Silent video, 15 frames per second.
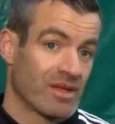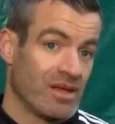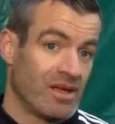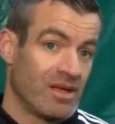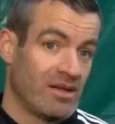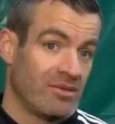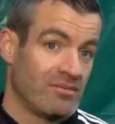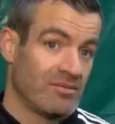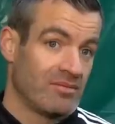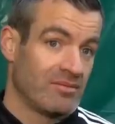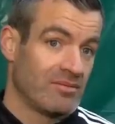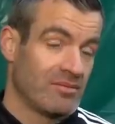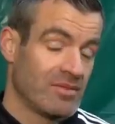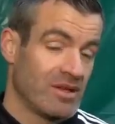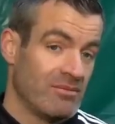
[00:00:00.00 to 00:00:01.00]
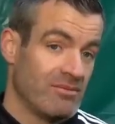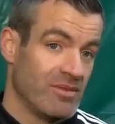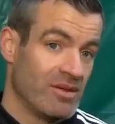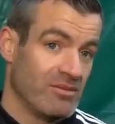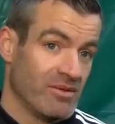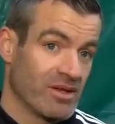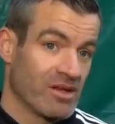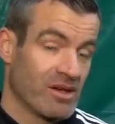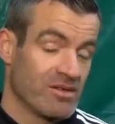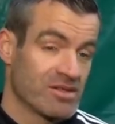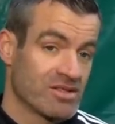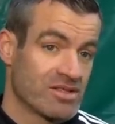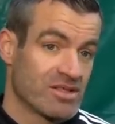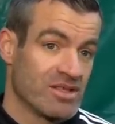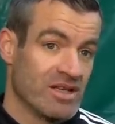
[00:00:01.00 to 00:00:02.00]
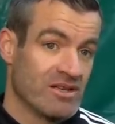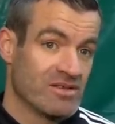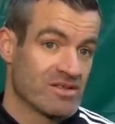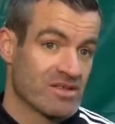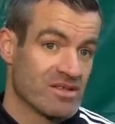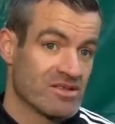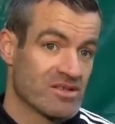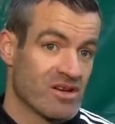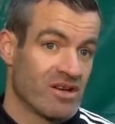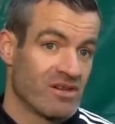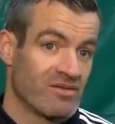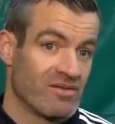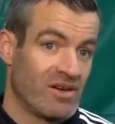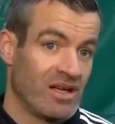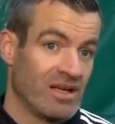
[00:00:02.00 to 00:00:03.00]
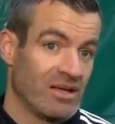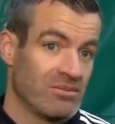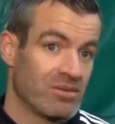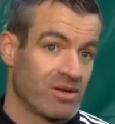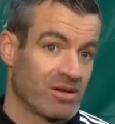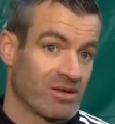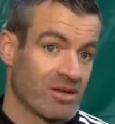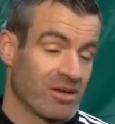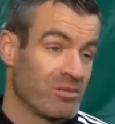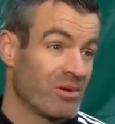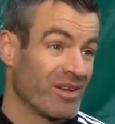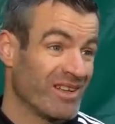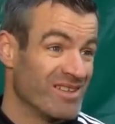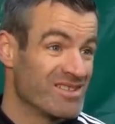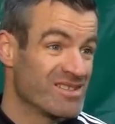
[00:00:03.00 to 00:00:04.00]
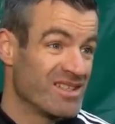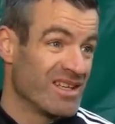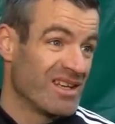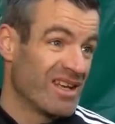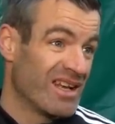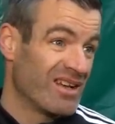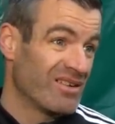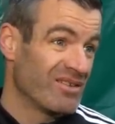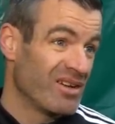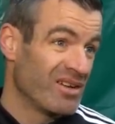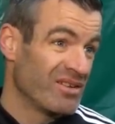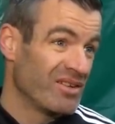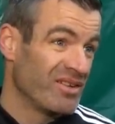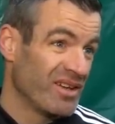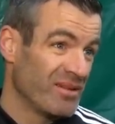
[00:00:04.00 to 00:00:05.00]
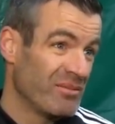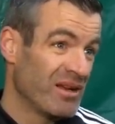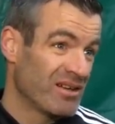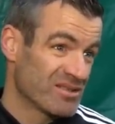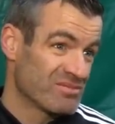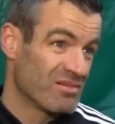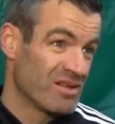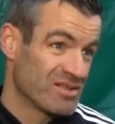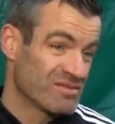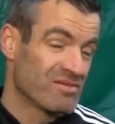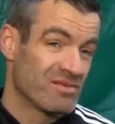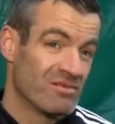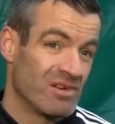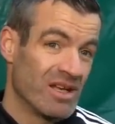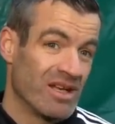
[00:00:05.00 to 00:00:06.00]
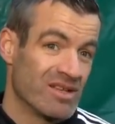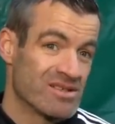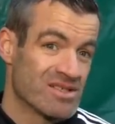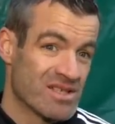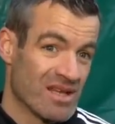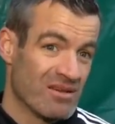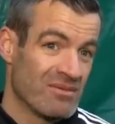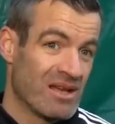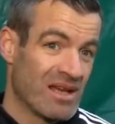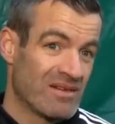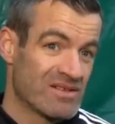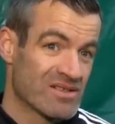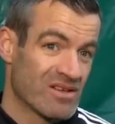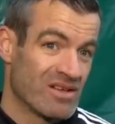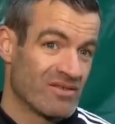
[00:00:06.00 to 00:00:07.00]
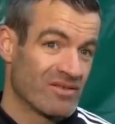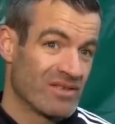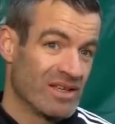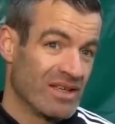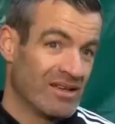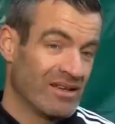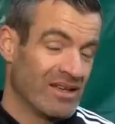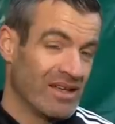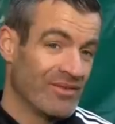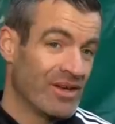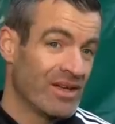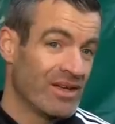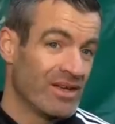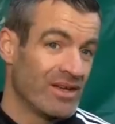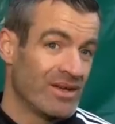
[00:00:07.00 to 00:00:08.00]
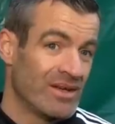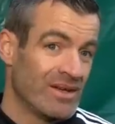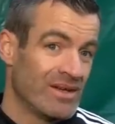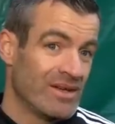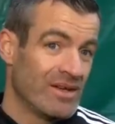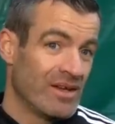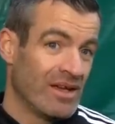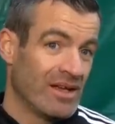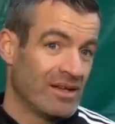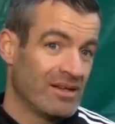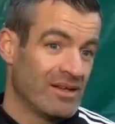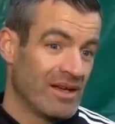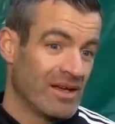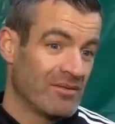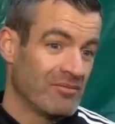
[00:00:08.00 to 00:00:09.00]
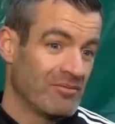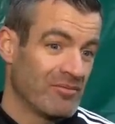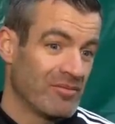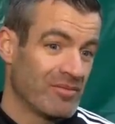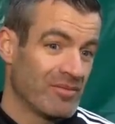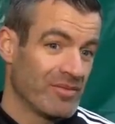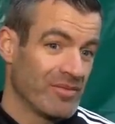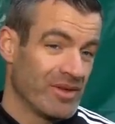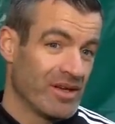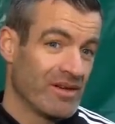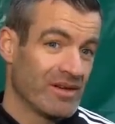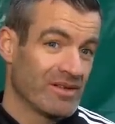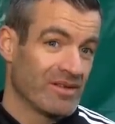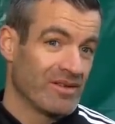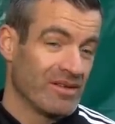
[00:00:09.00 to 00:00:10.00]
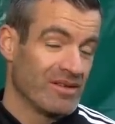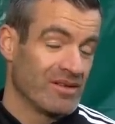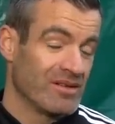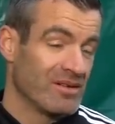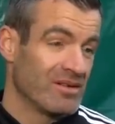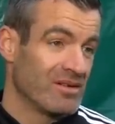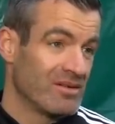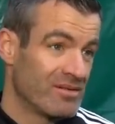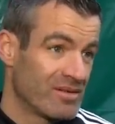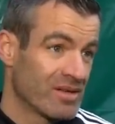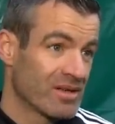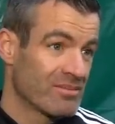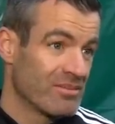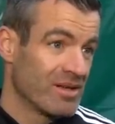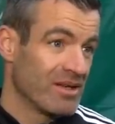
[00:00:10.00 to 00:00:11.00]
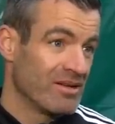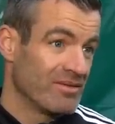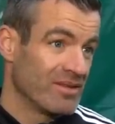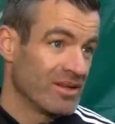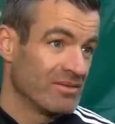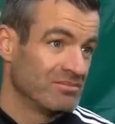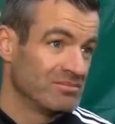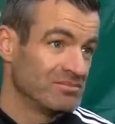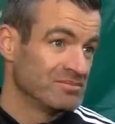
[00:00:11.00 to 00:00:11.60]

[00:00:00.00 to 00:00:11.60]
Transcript: uh, the, the, the, coach there is, is kind of finally kind of putting his DNA on, on the team now. It's, it's, really his team now. He's kind of getting together, and um, you know, as I said, they're, they're a very competitive team.